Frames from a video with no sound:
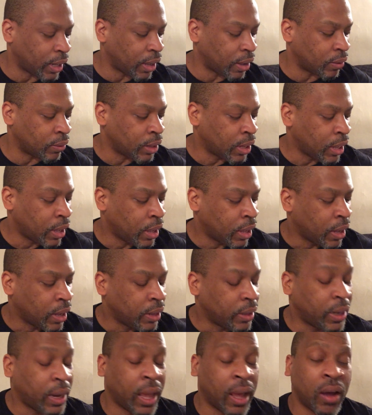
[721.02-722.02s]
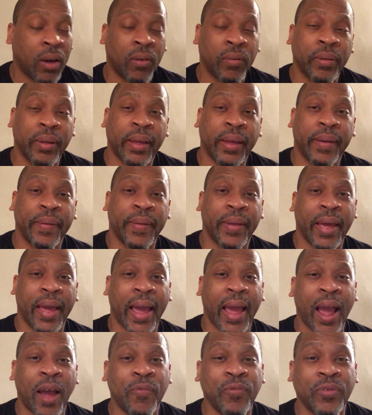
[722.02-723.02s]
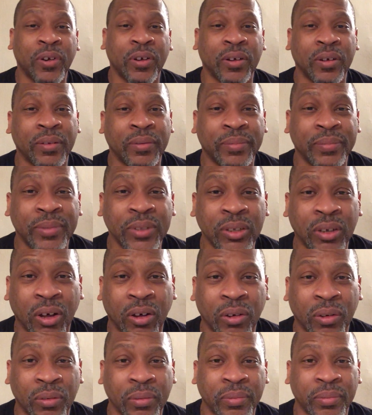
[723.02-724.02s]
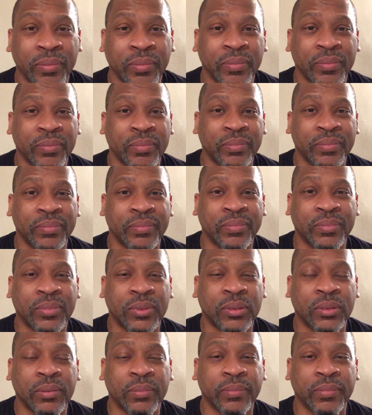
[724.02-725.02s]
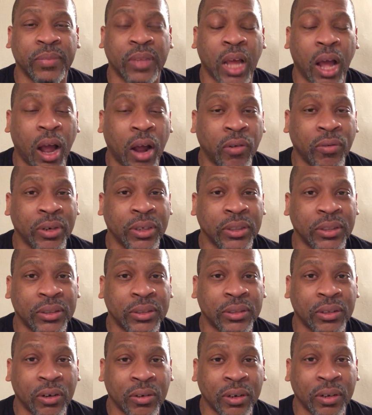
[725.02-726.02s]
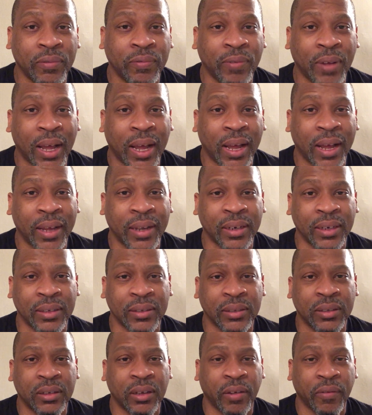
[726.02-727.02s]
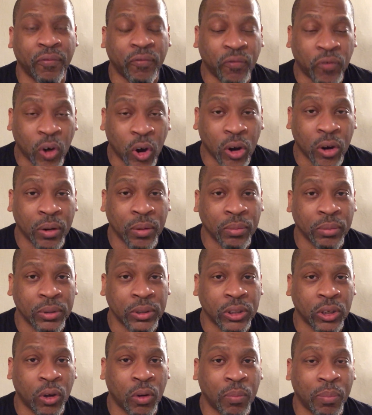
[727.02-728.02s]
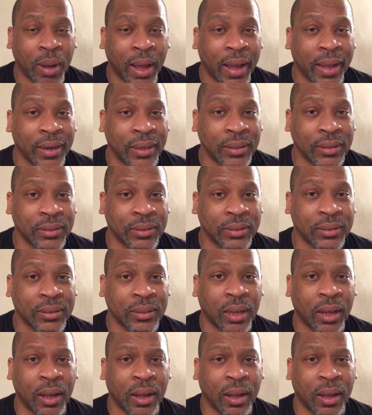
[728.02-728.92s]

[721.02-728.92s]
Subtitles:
out. Now, after, you know, Congress certified and confirmed Joe Biden's